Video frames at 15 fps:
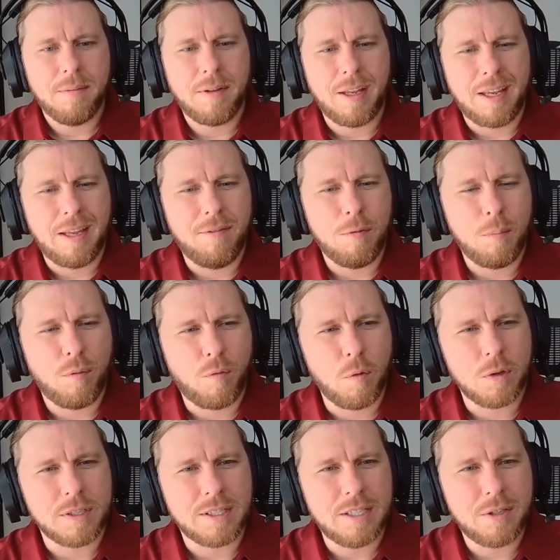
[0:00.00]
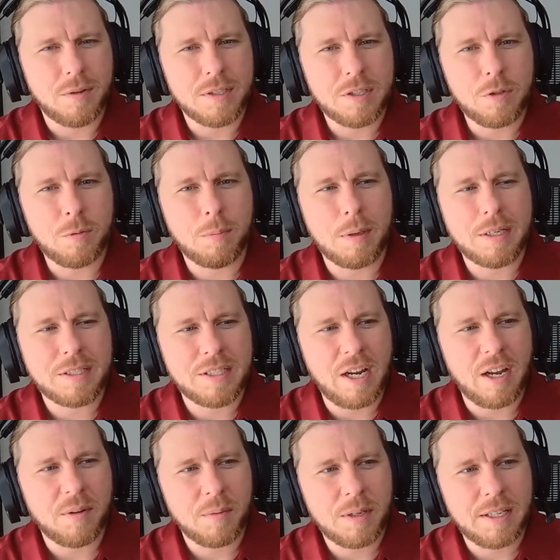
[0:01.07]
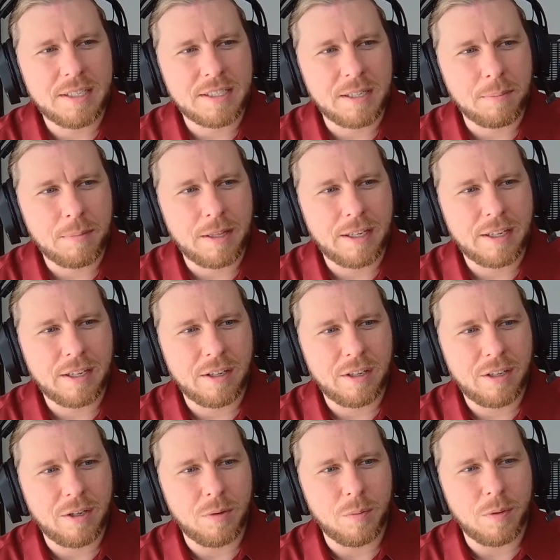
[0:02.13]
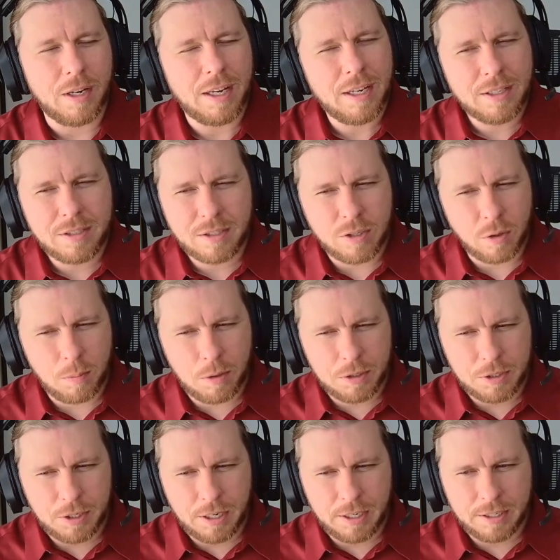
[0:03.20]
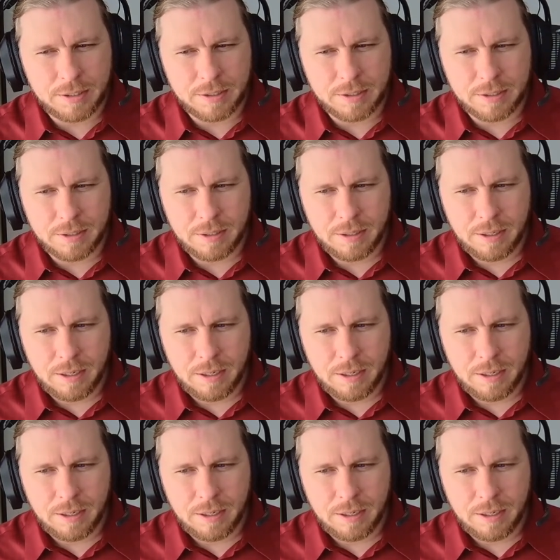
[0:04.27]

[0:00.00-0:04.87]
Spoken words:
like even before the seed crystal, but it's not really something you need so much as